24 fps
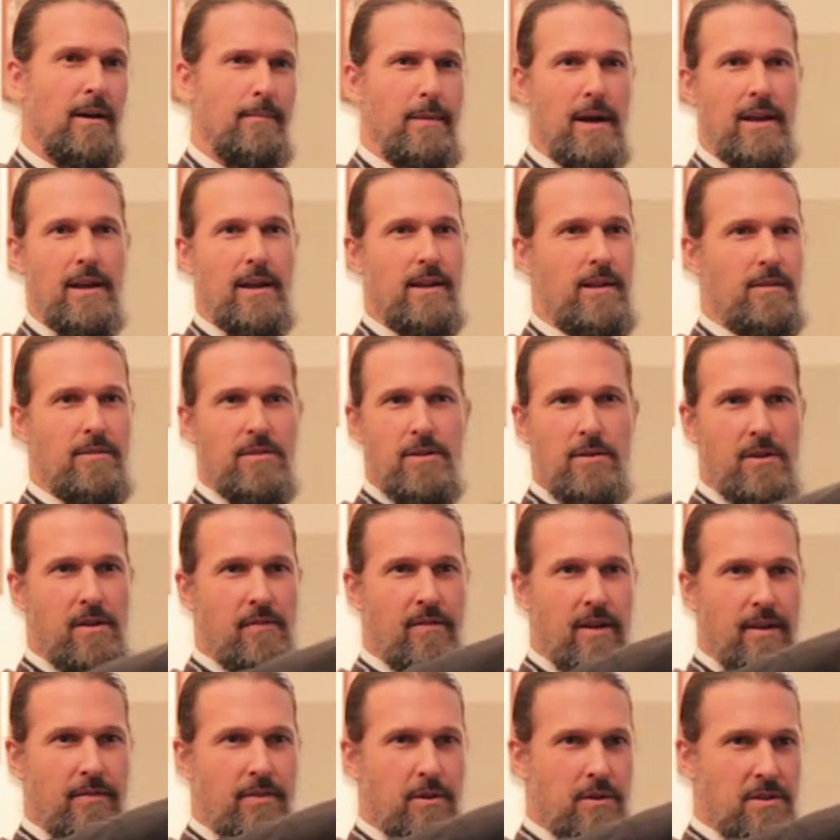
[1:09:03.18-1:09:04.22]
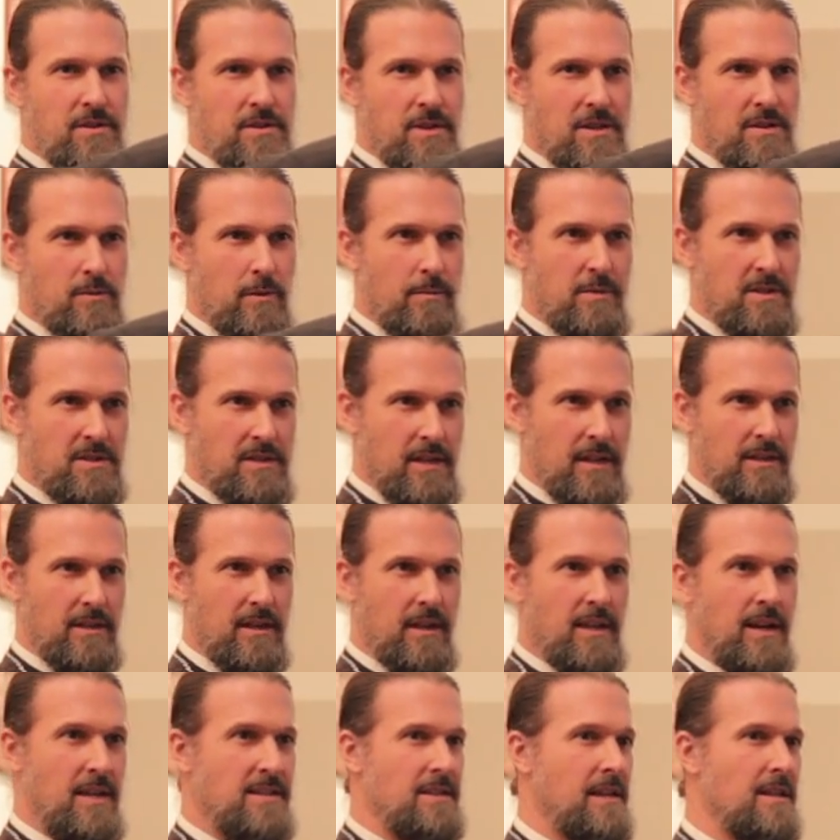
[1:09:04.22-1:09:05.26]
About 35, 36 women sent it.
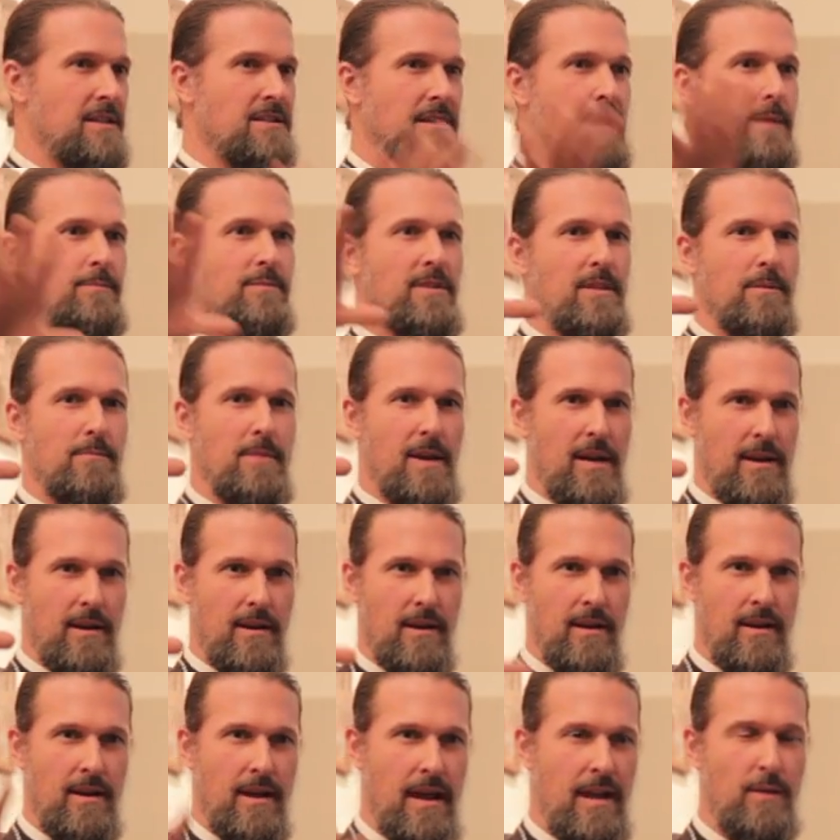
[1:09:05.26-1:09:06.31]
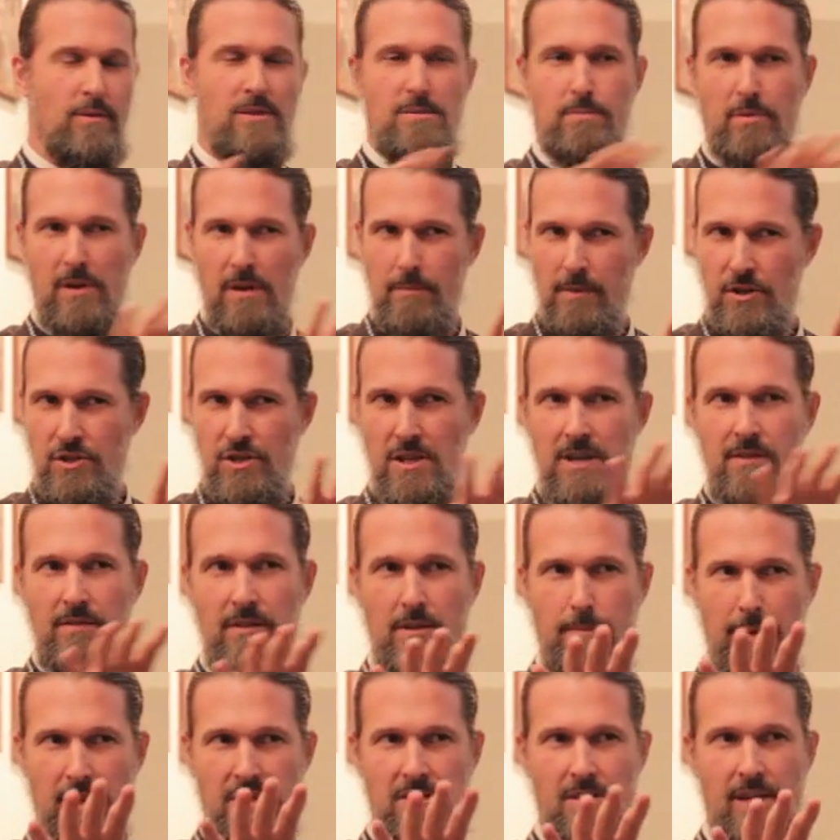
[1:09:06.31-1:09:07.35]
And I said the same to the men. And it was pretty much even,
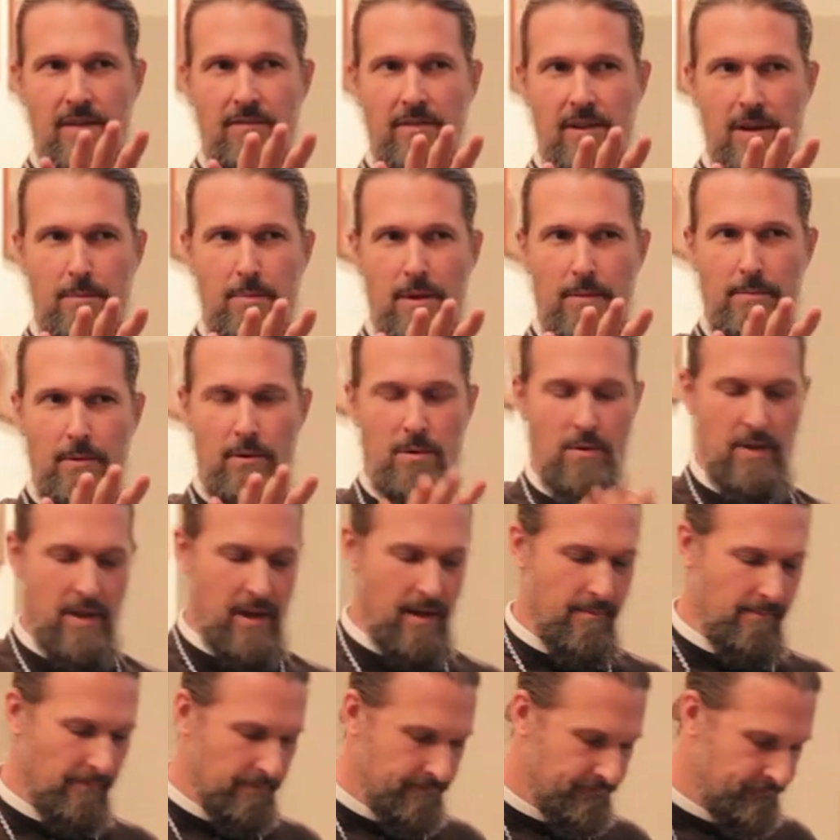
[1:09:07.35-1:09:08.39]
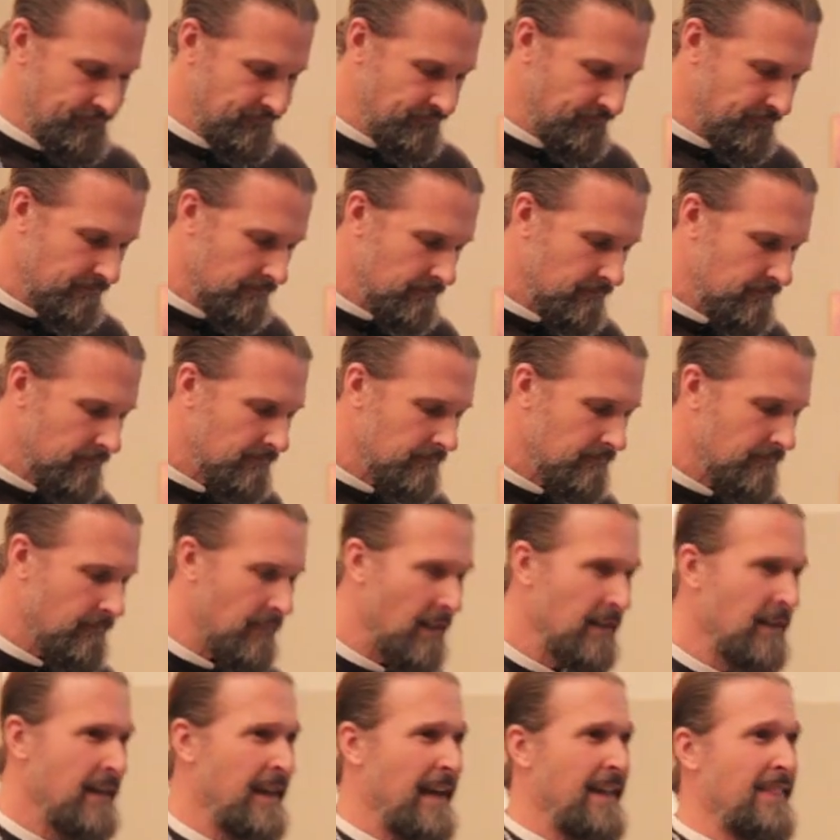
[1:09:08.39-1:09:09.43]
about 70 people who came.
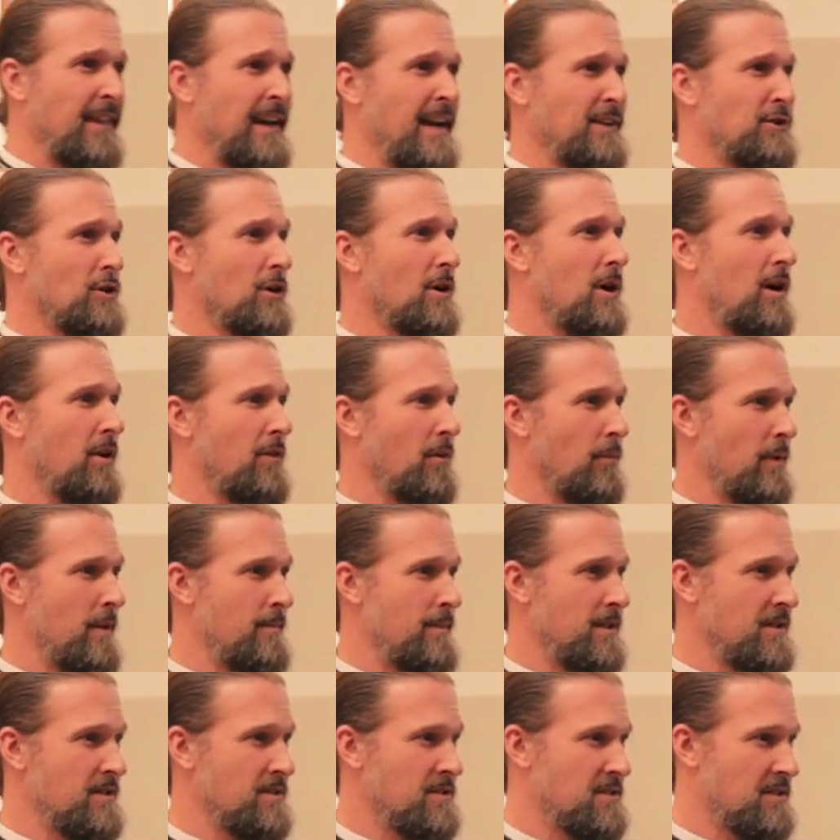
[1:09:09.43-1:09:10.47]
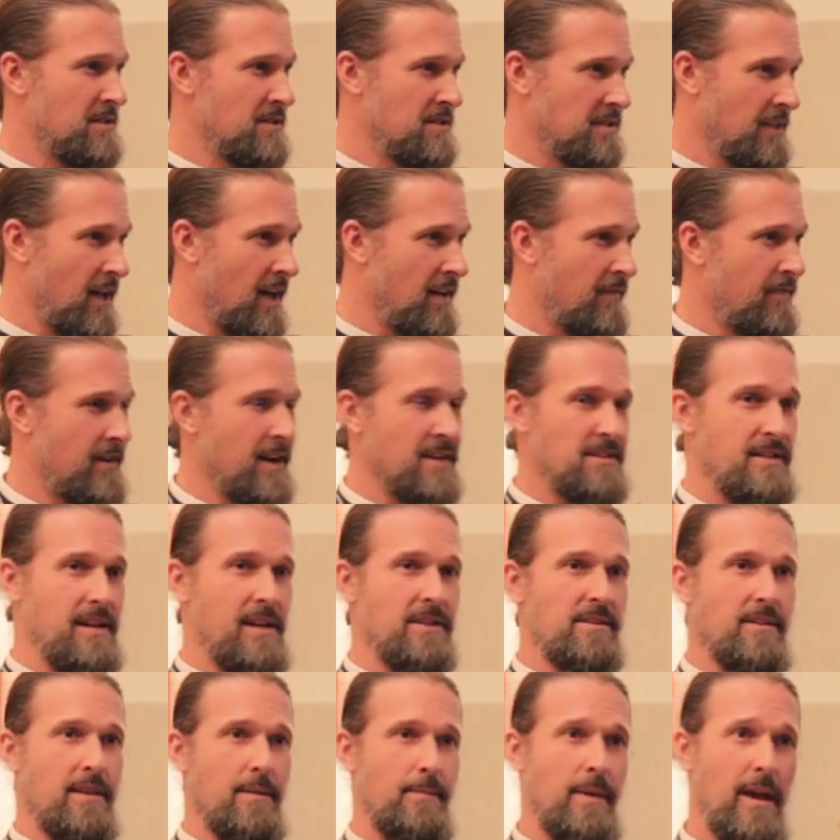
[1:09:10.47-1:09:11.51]
And then I took all the women's stuff and I sent
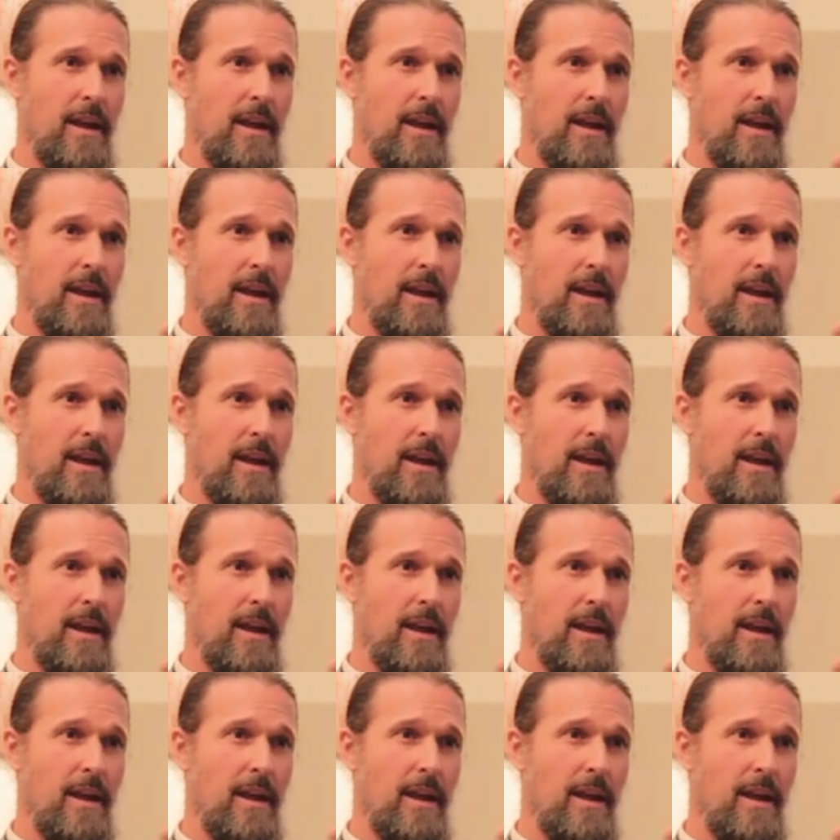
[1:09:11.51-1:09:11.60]
it to the